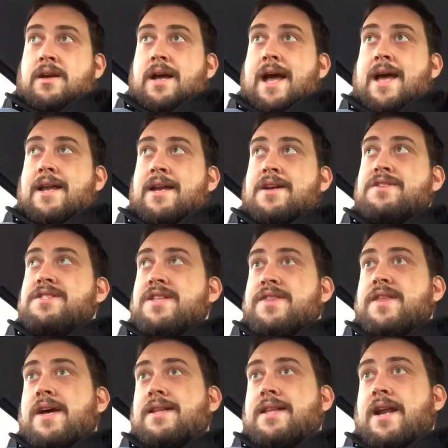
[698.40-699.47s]
And here's the
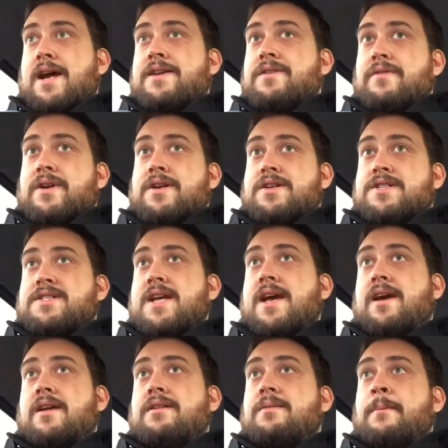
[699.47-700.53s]
thing that I don't
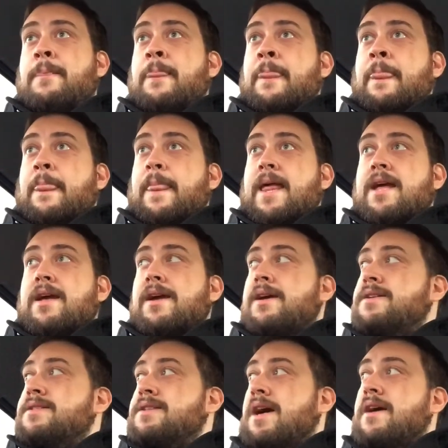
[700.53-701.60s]
understand
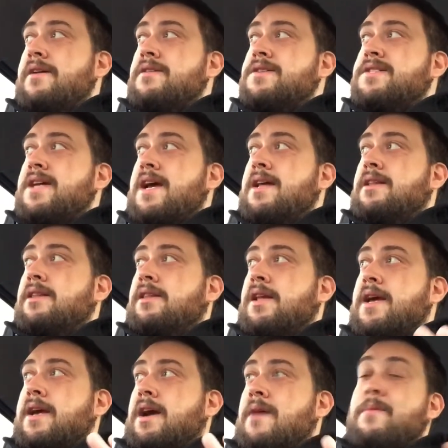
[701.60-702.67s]
is, I understand,
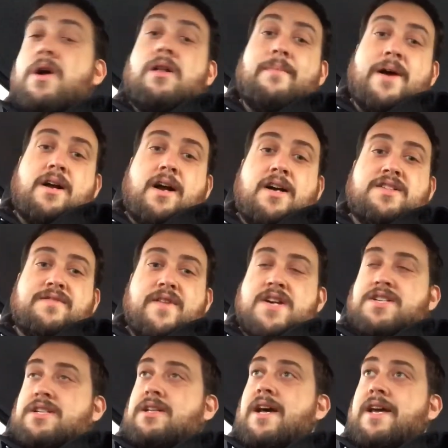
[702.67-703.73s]
I'm all about
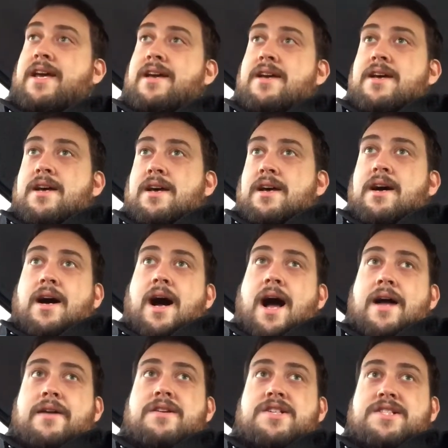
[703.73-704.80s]
conservation.
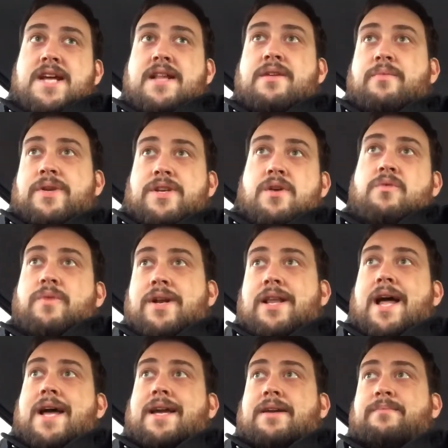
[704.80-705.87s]
I understand that we don't want
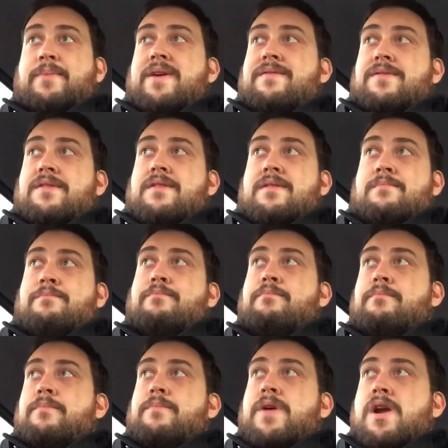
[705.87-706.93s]
to, be,
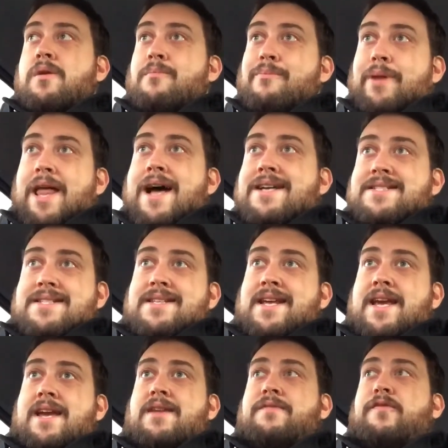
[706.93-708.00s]
blasting
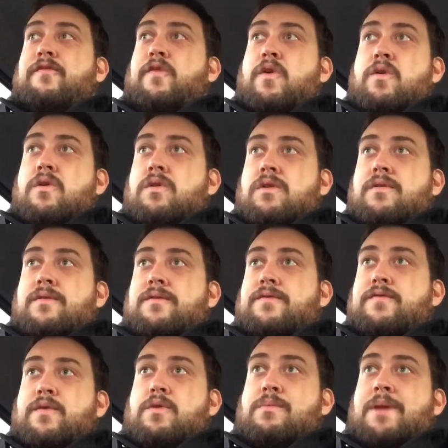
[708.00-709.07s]
heat full
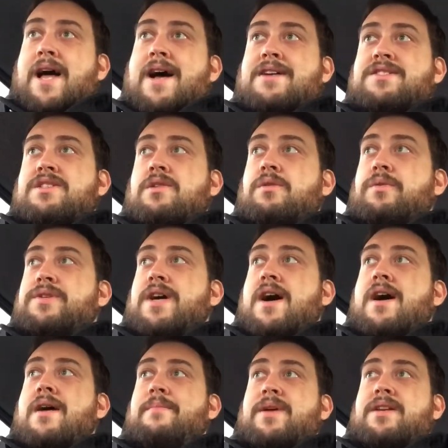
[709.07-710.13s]
blast the whole
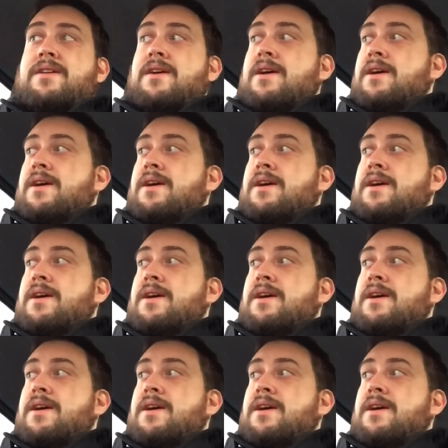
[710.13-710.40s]
time, and,